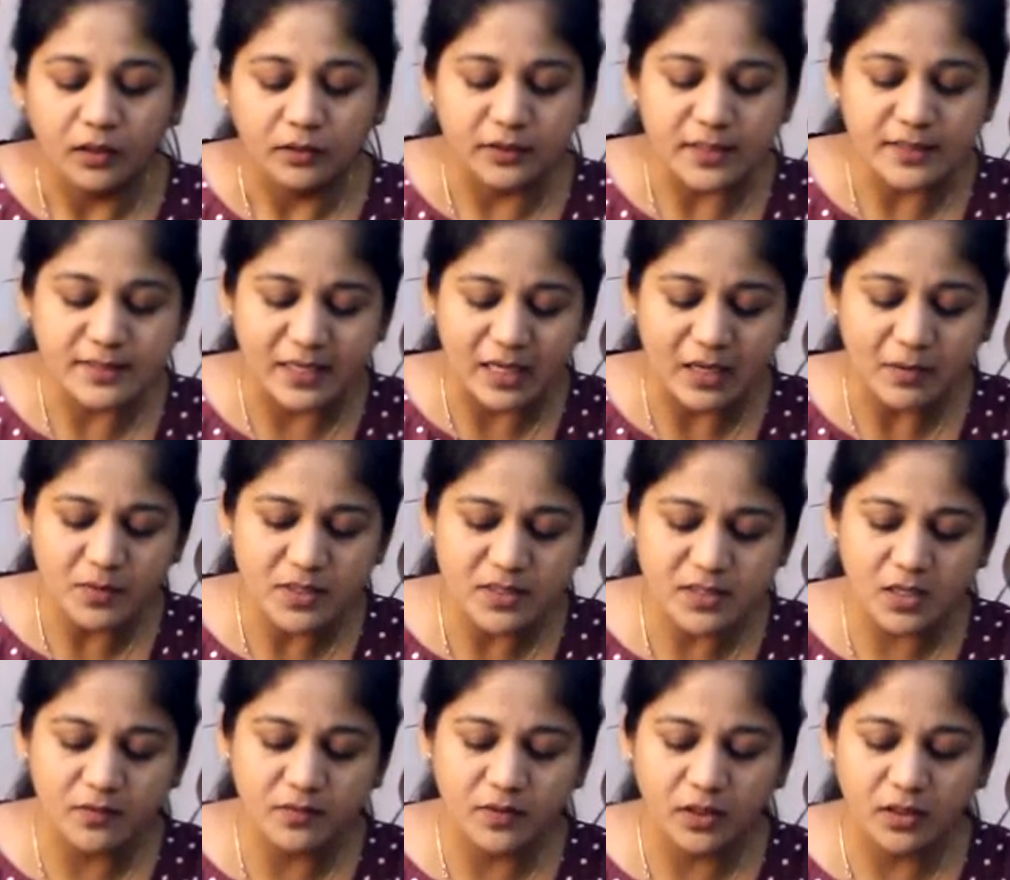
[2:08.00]
the same is
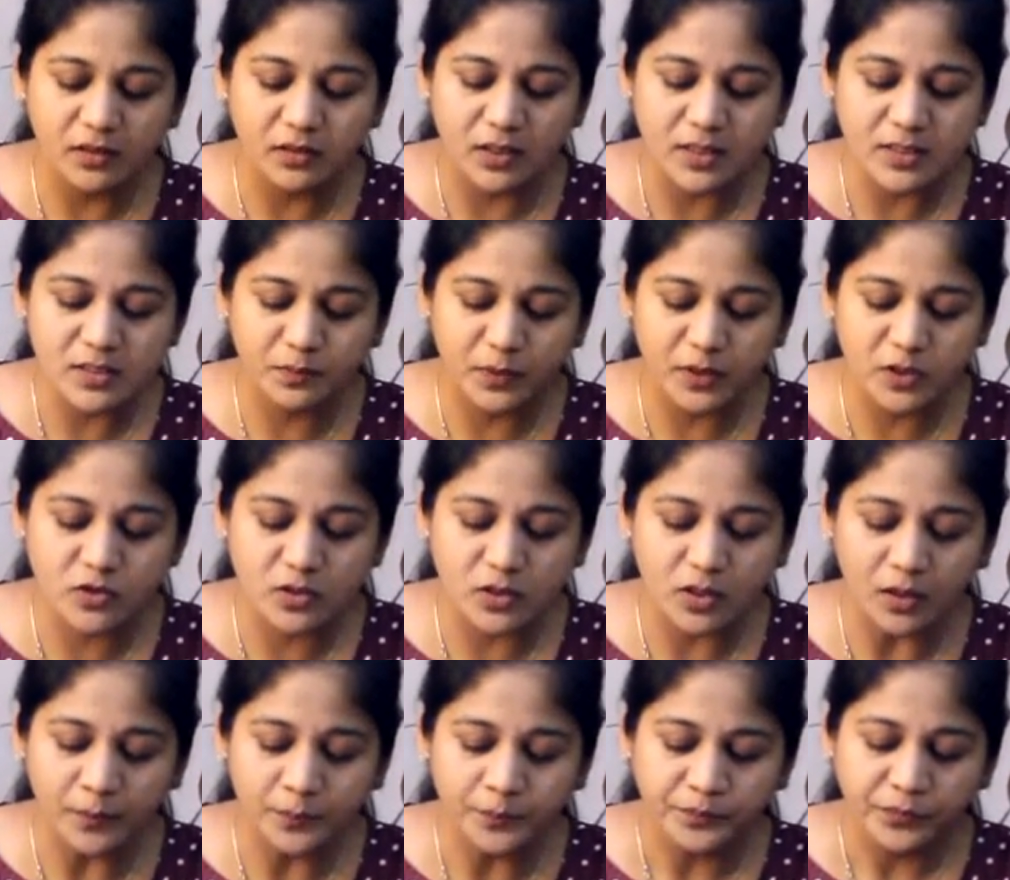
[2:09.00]
given in this
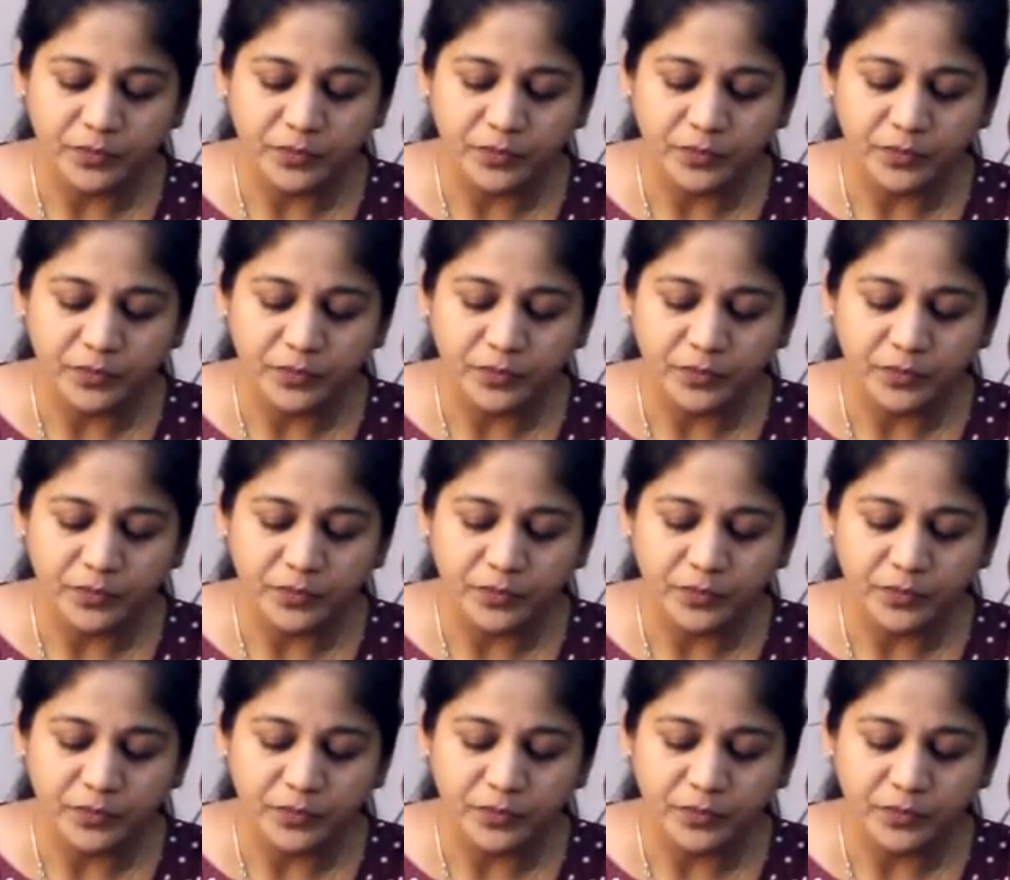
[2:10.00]
picture.